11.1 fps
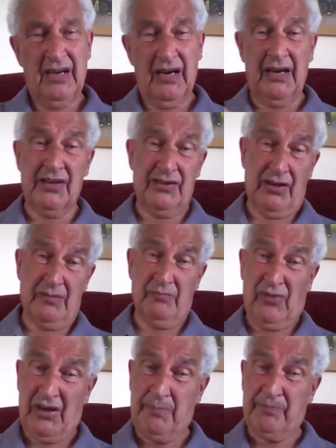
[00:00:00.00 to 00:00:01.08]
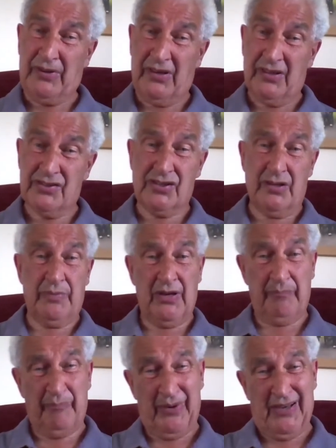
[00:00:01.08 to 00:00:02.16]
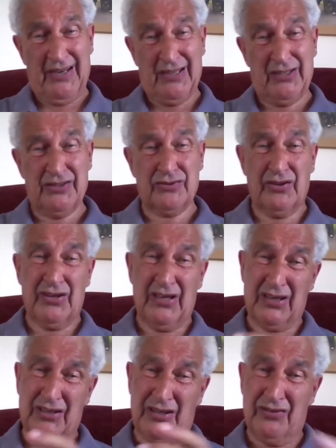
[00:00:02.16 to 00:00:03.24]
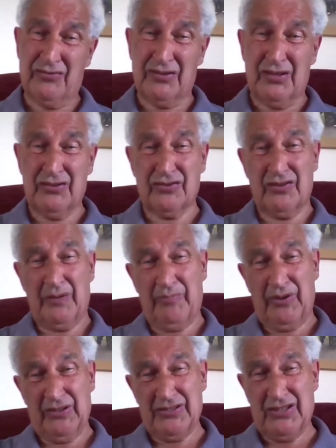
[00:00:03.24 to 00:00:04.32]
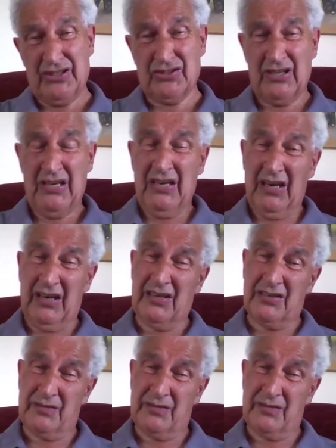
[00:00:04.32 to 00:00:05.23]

I had had my plans to be a pilot or an accountant or a politician. I had